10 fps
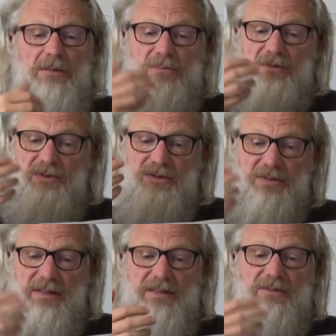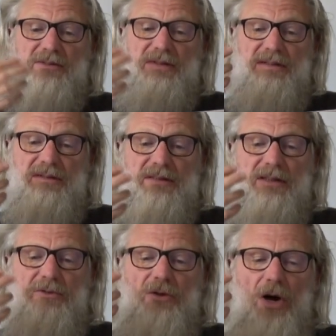Professor Hens stated
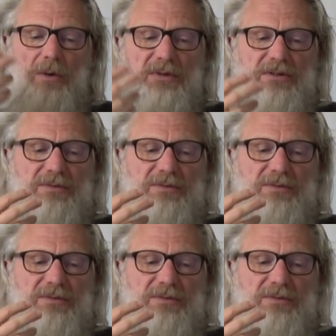that Darwin's